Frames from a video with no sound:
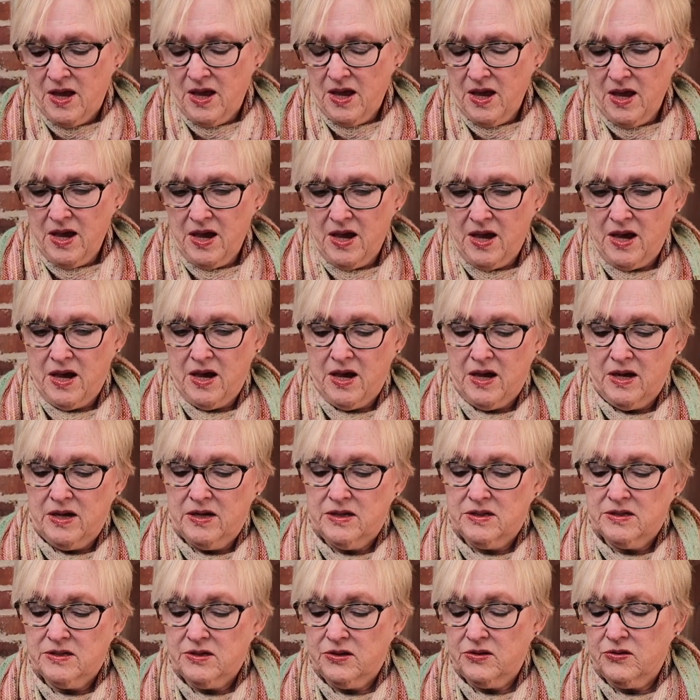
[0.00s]

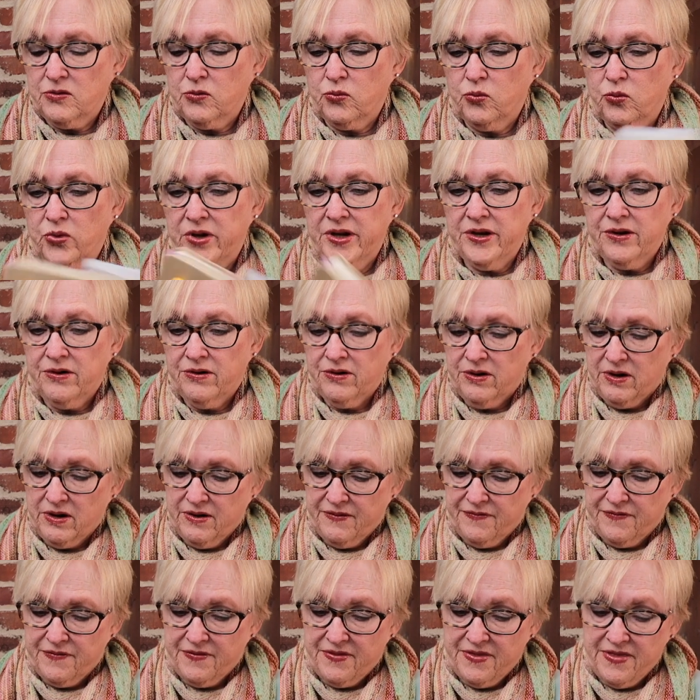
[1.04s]
and the winner
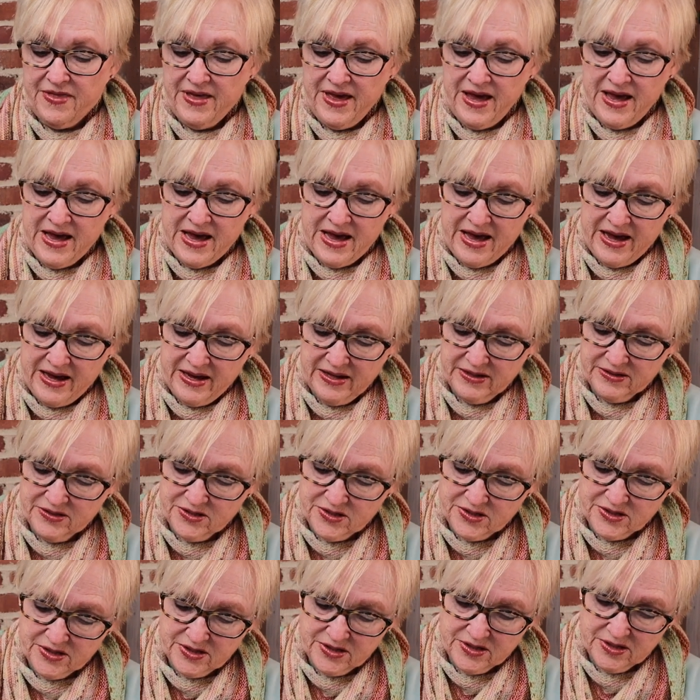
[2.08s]
of
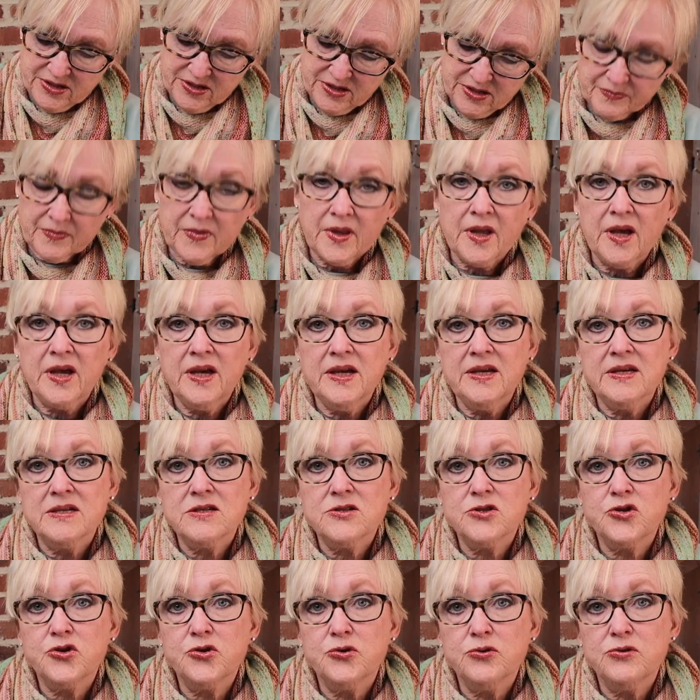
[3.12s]
that is
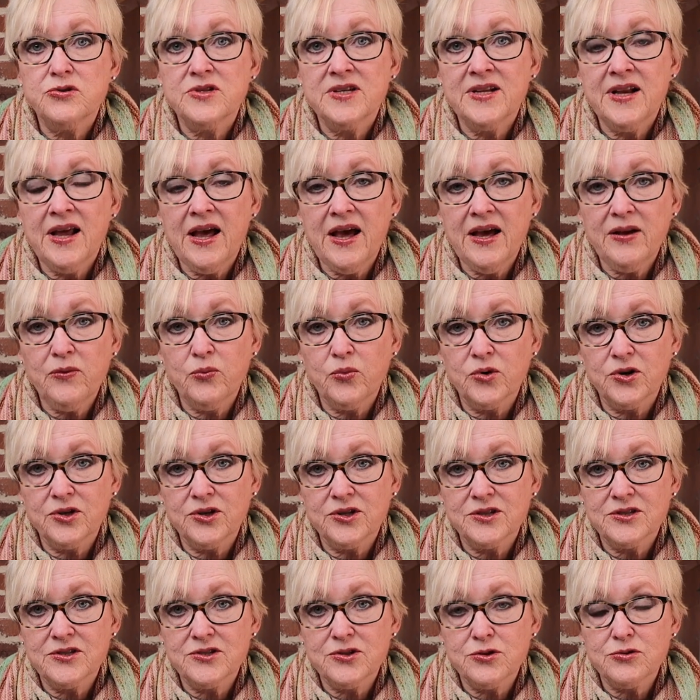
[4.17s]
Susan
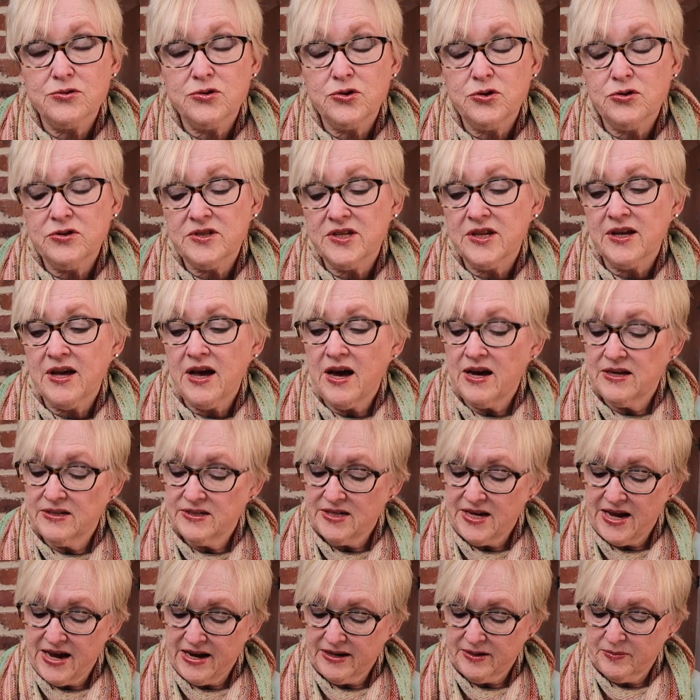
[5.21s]
Edwards. So Susan,
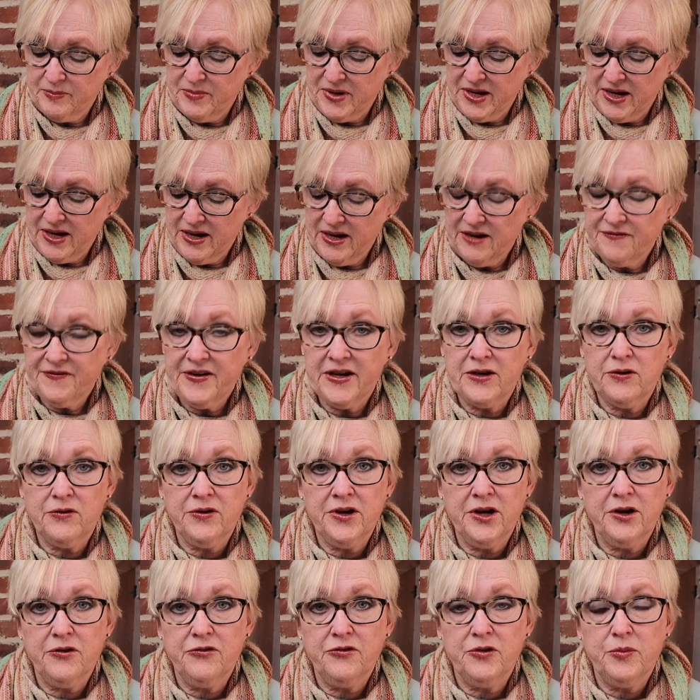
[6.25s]
contact me. If I don't
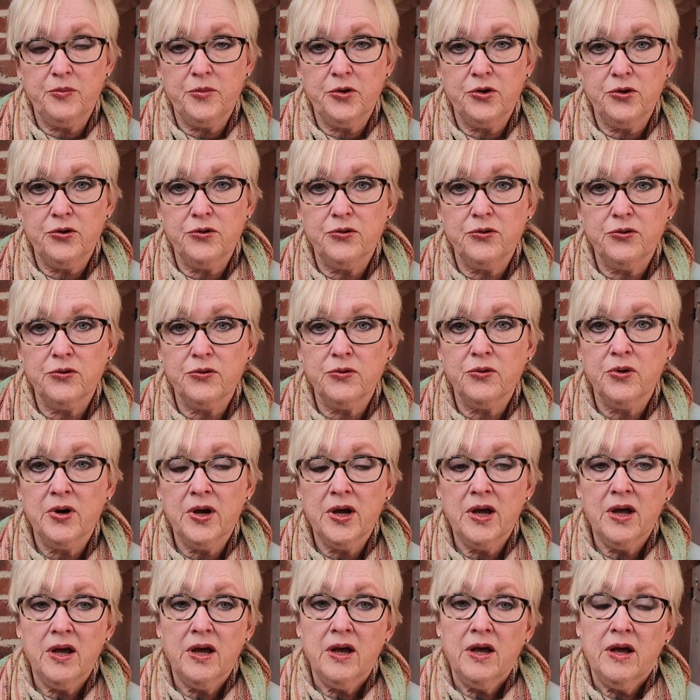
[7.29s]
hear from you
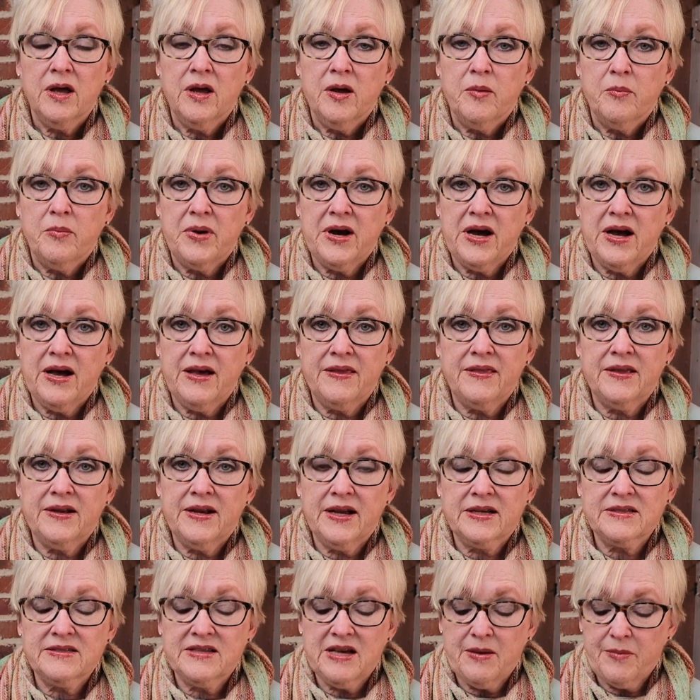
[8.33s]
by the
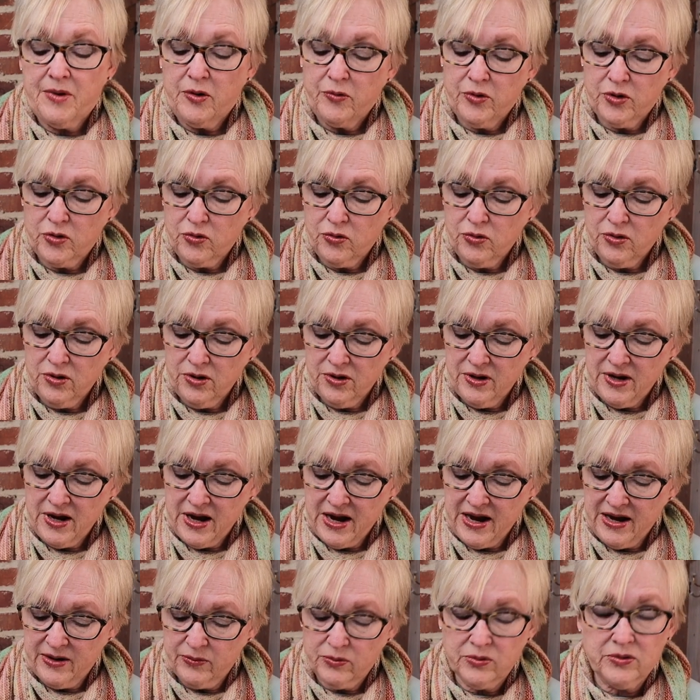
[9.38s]
next time I record,
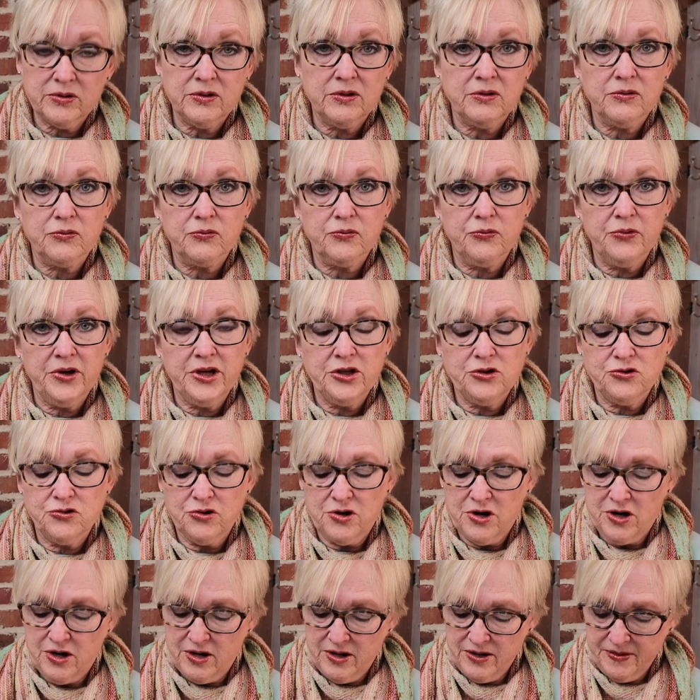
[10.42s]
I will
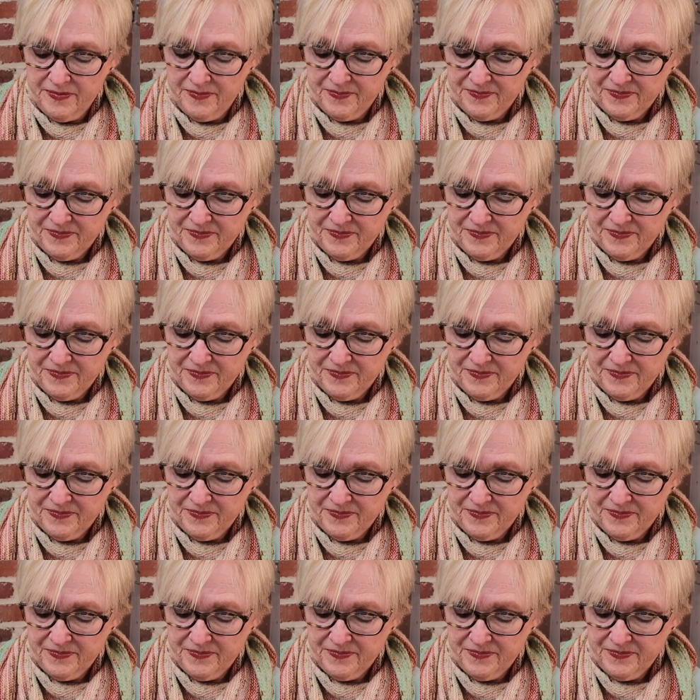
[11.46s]
redraw.